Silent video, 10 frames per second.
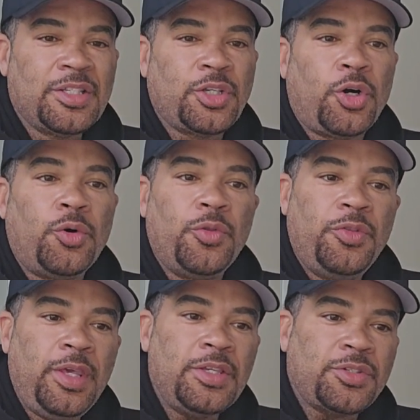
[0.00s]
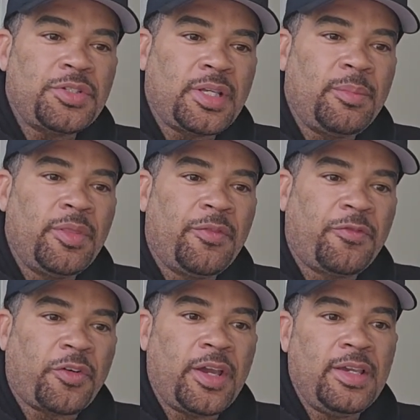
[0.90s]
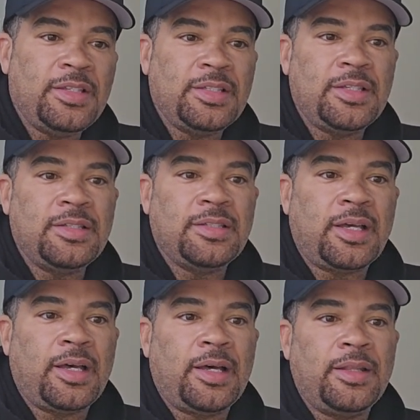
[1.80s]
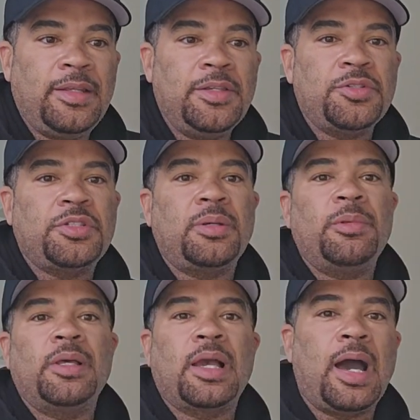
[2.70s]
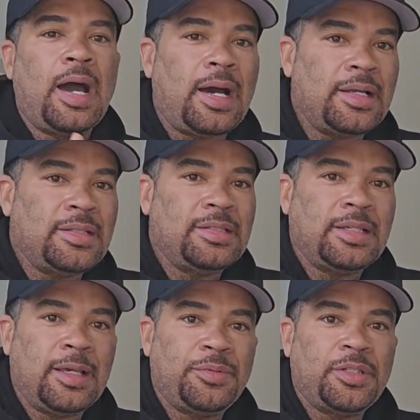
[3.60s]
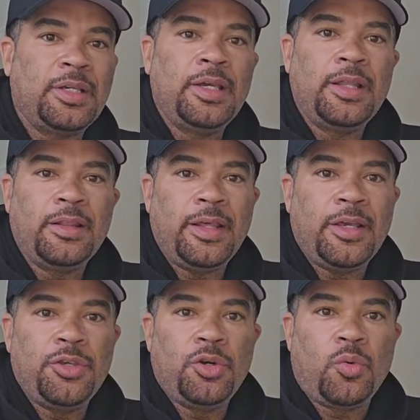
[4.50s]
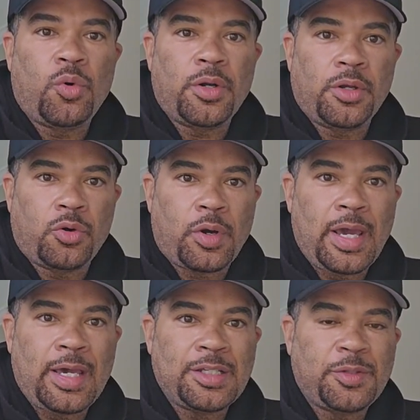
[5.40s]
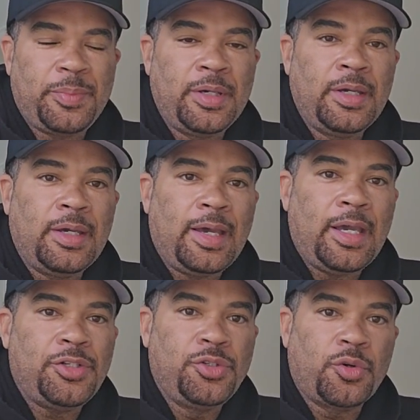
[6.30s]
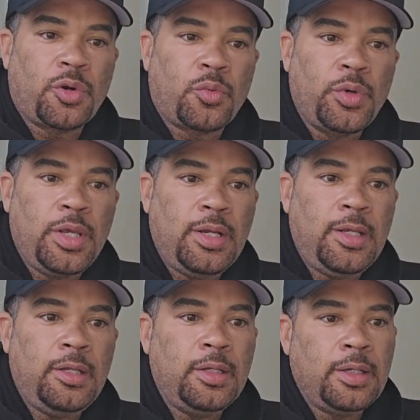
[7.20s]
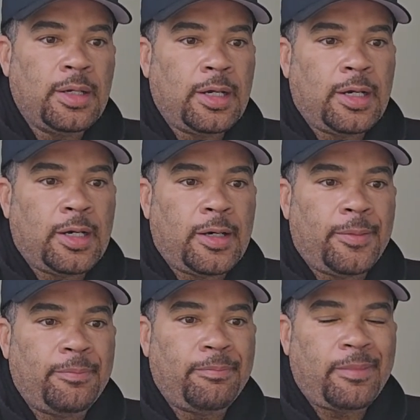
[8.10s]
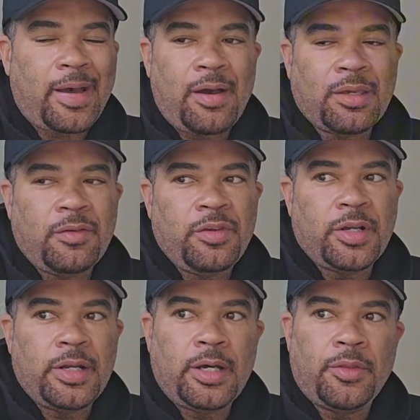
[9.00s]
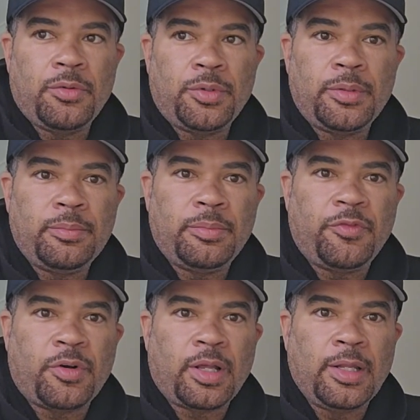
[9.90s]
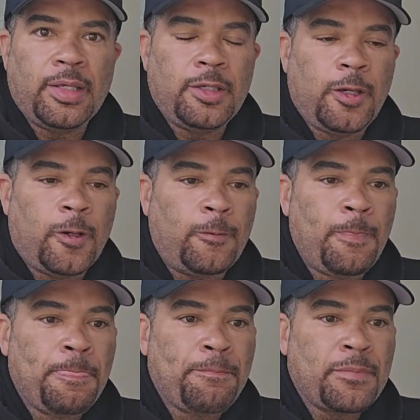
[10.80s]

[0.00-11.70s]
So these are some of the phrases, these are some of the concepts that you'll want to grasp as you're reading. I'll give you another one before I let you go.